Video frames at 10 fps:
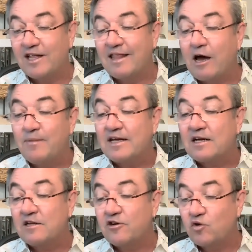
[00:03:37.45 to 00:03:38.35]
Allow me to
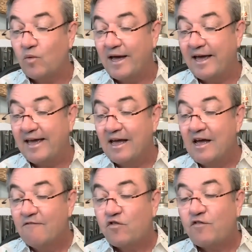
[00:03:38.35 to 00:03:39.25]
clear the way
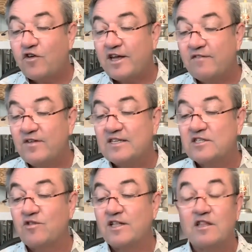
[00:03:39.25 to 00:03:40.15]
for forgiveness
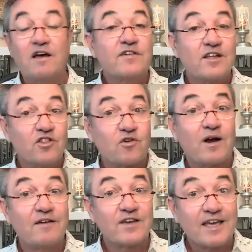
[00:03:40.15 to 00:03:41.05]
so that love can
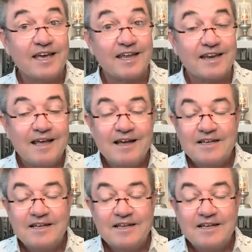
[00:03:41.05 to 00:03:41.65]
thrive again.